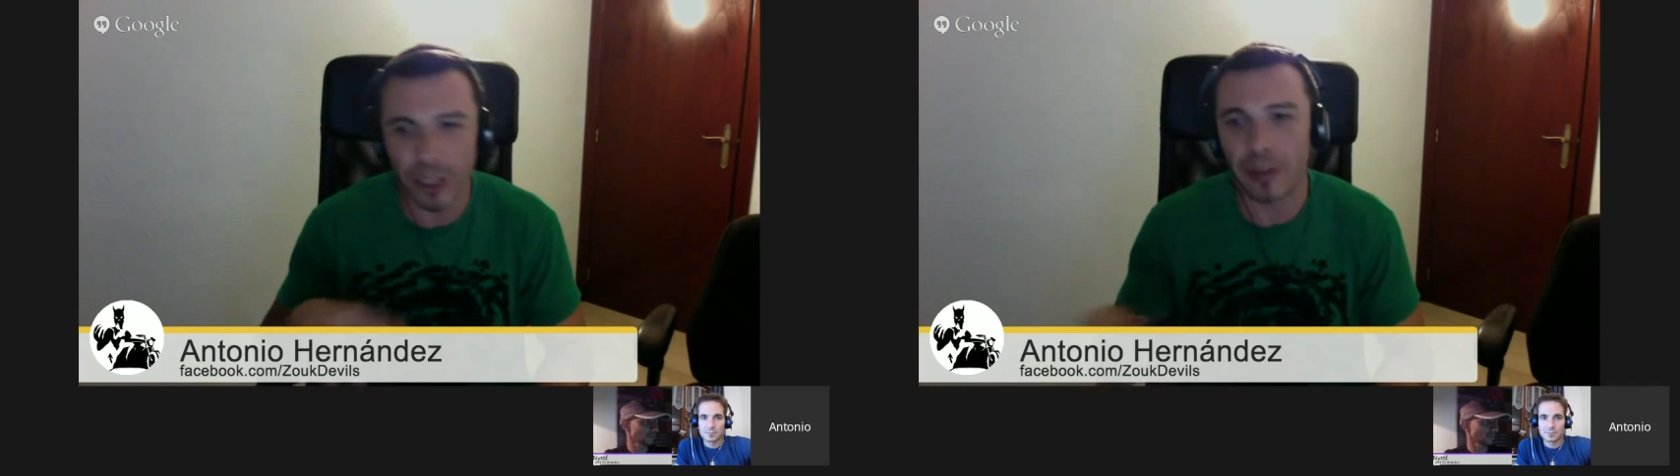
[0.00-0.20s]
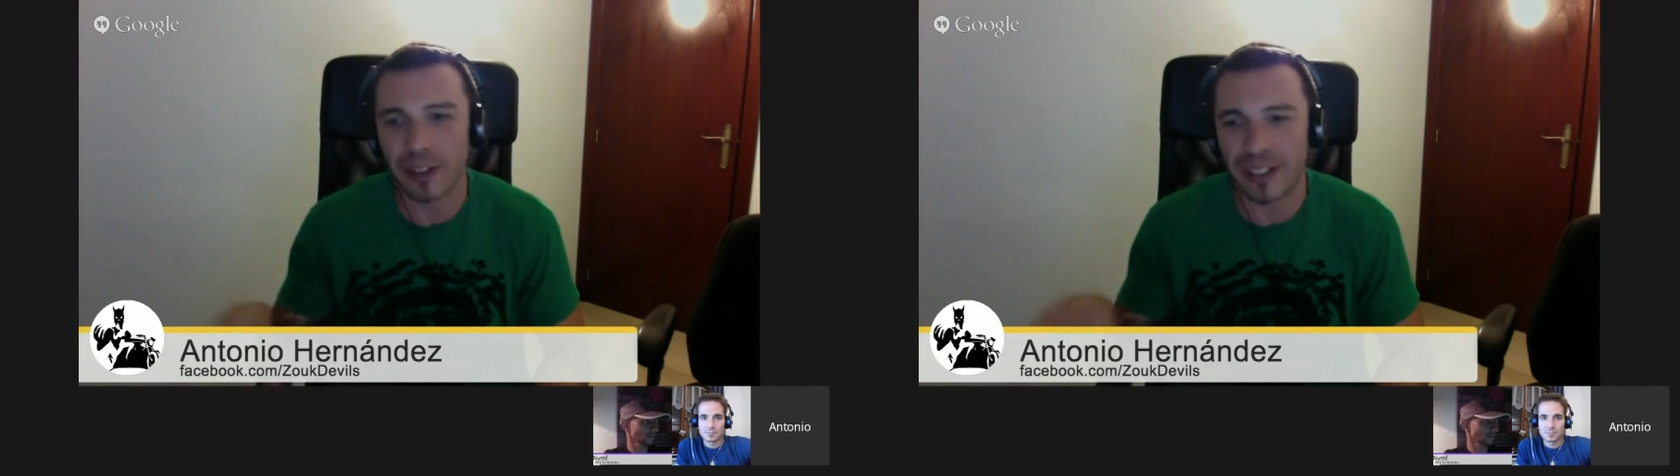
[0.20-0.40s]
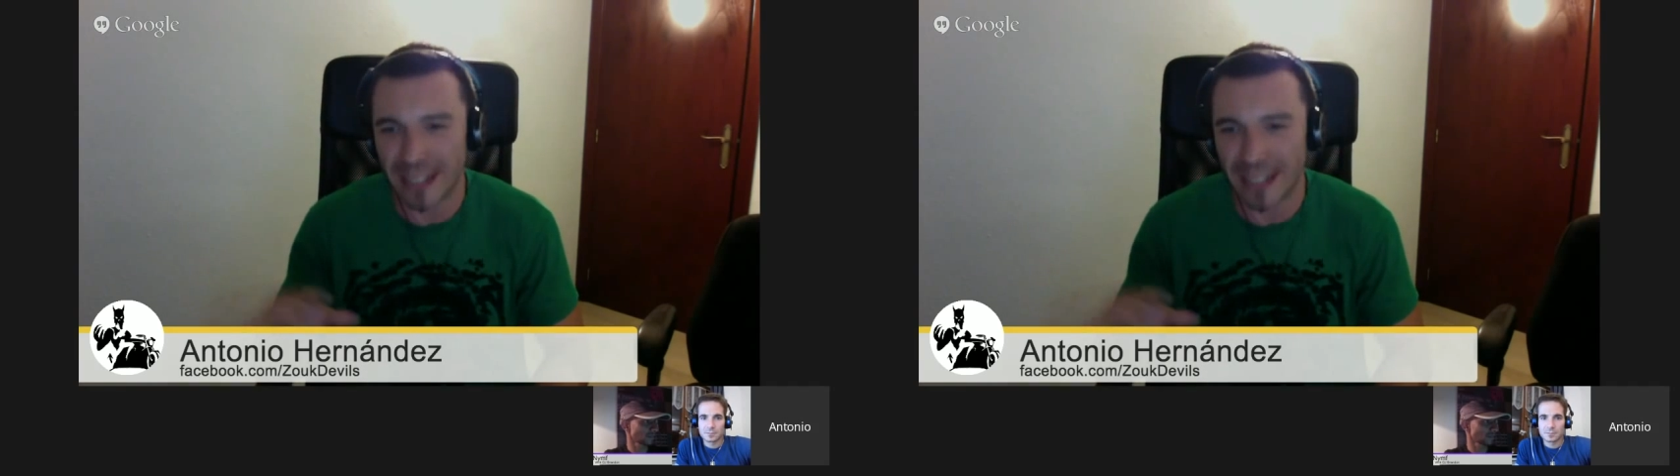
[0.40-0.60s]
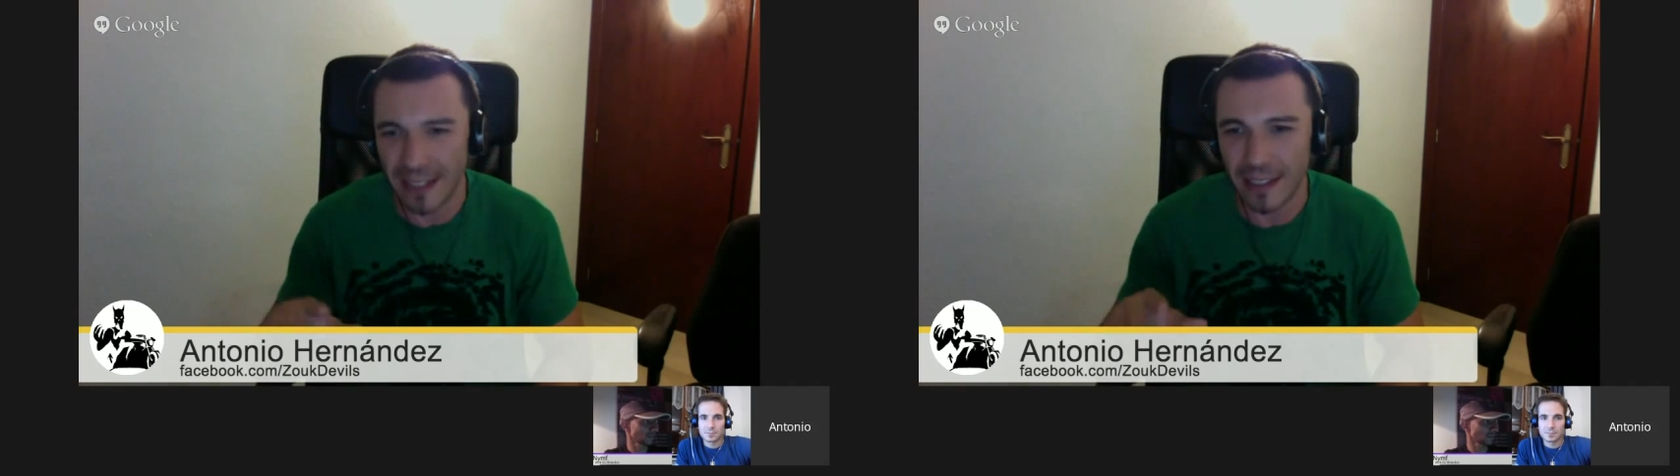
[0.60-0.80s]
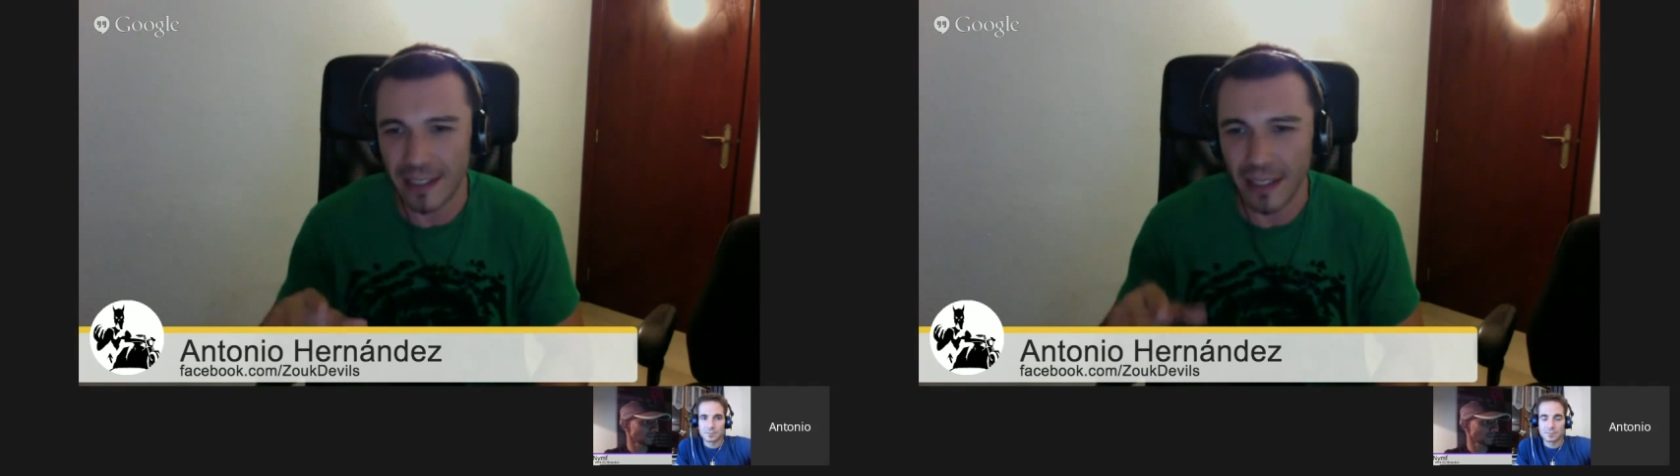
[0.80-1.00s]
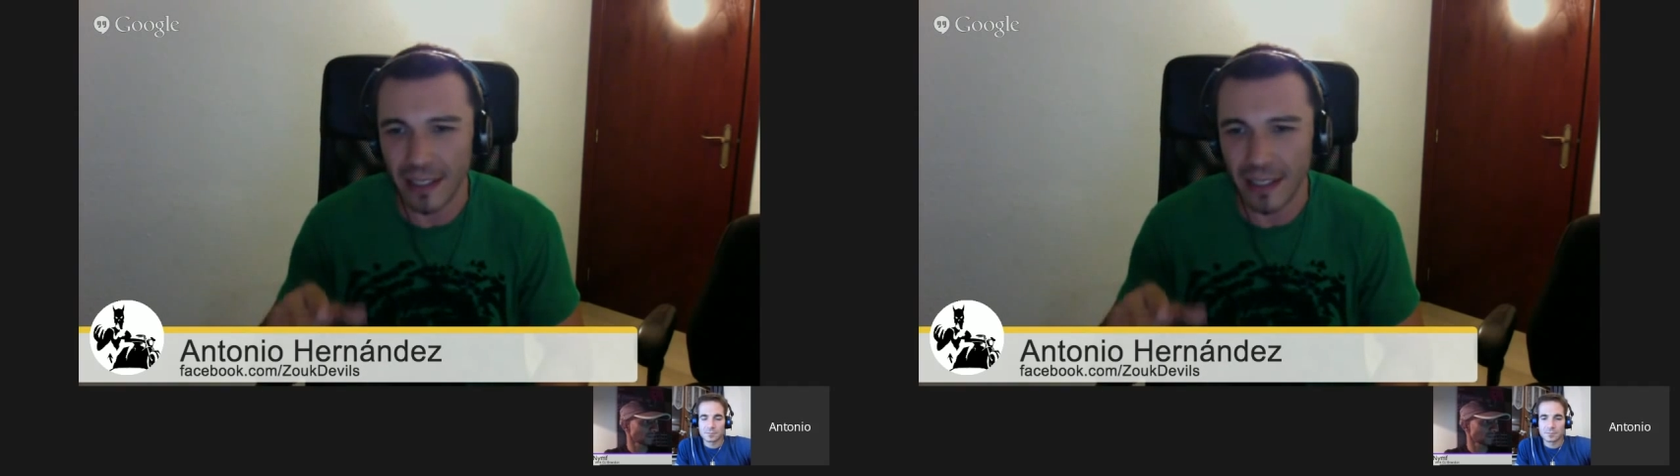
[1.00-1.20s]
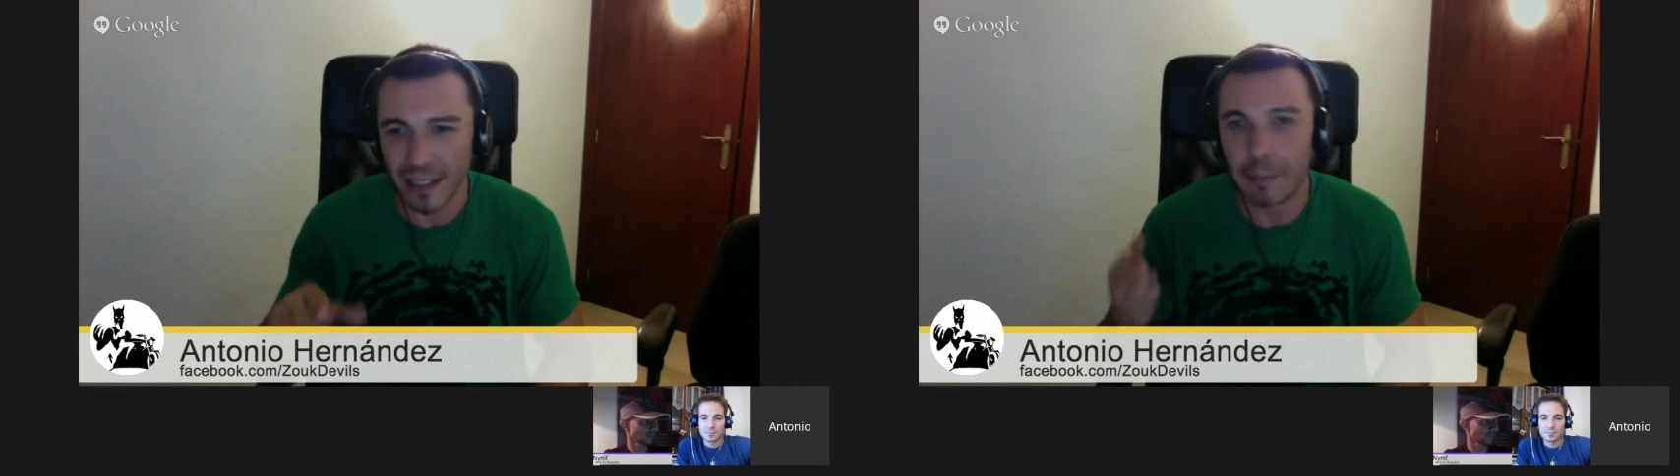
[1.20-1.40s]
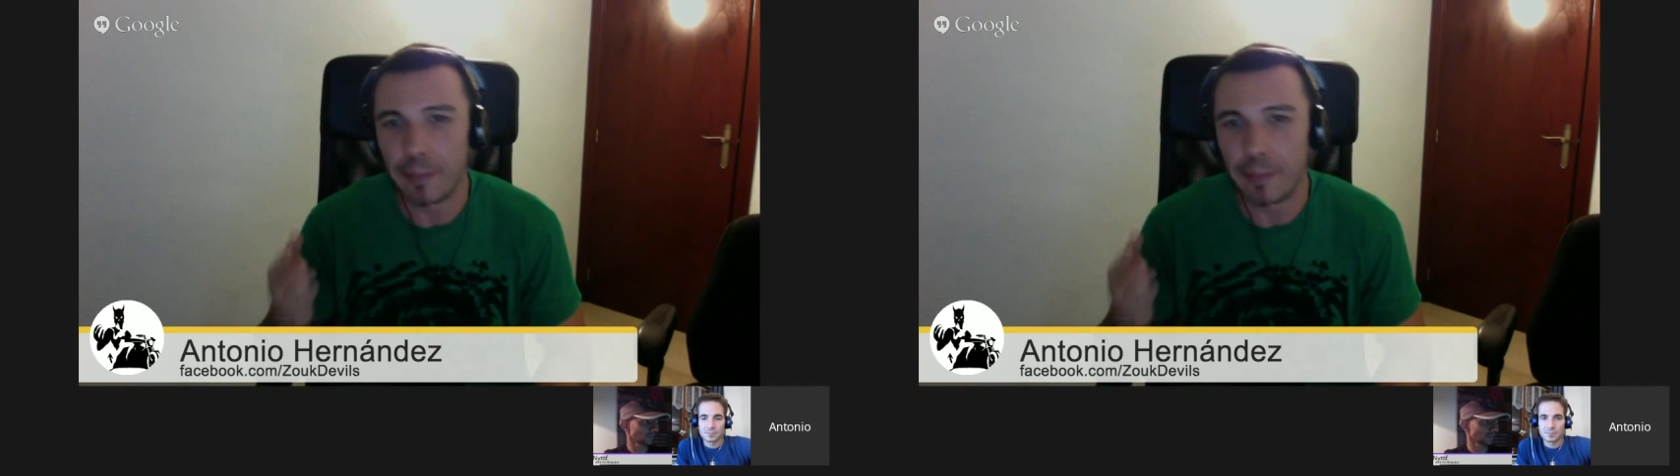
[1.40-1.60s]
scenes, help
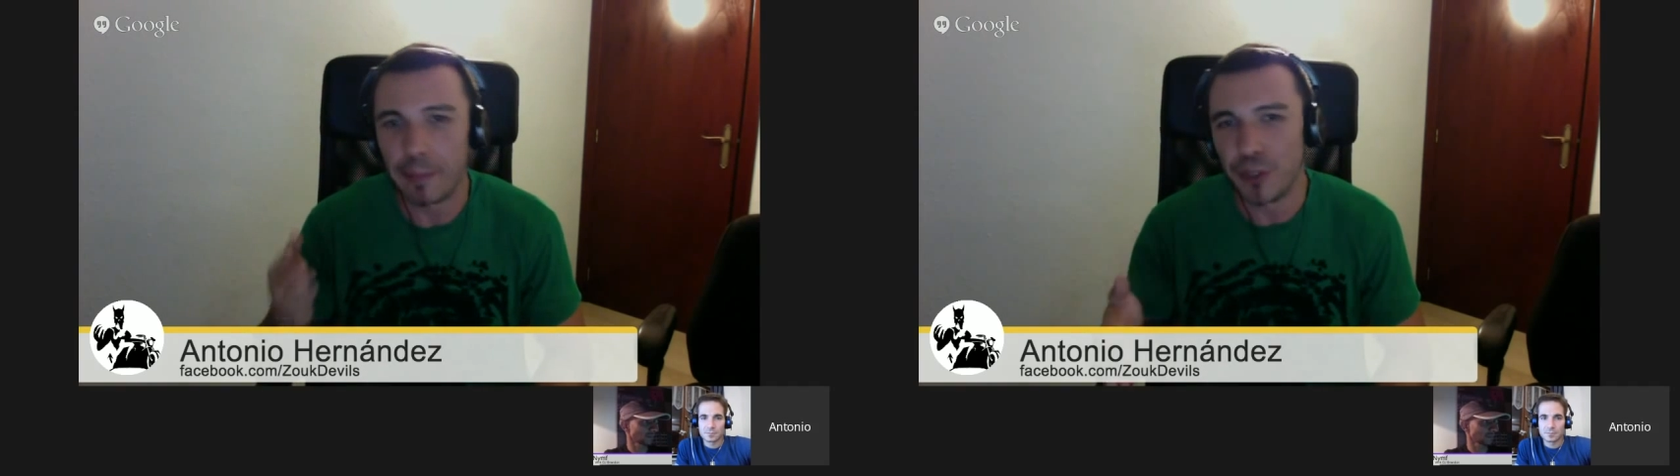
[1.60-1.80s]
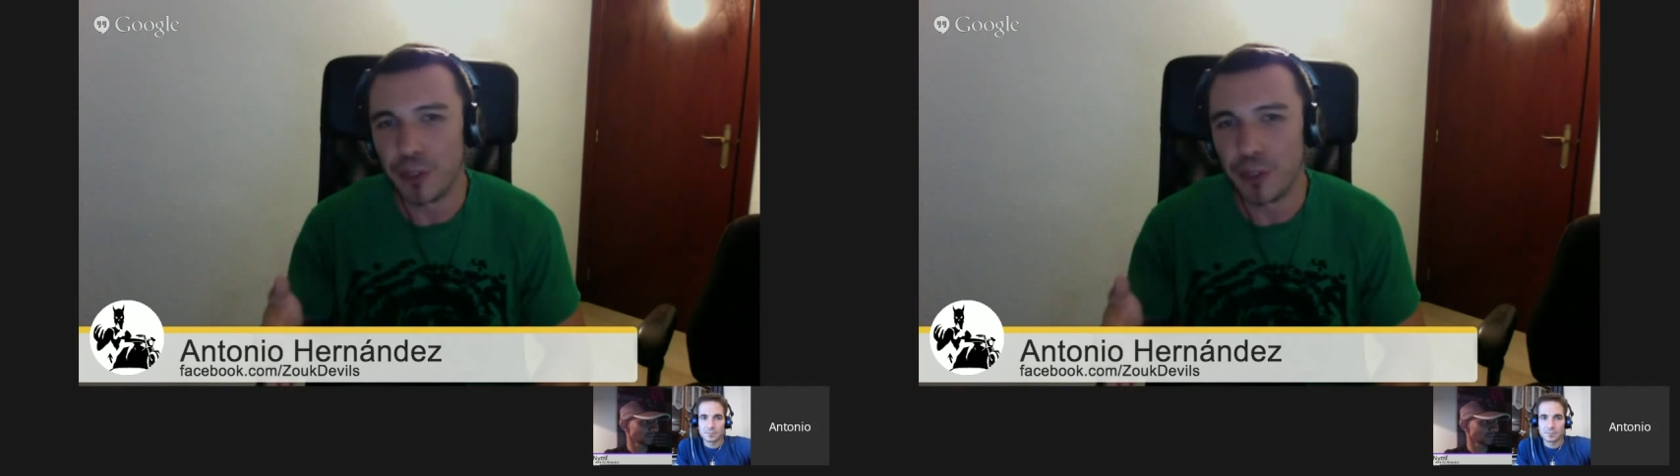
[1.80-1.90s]
you,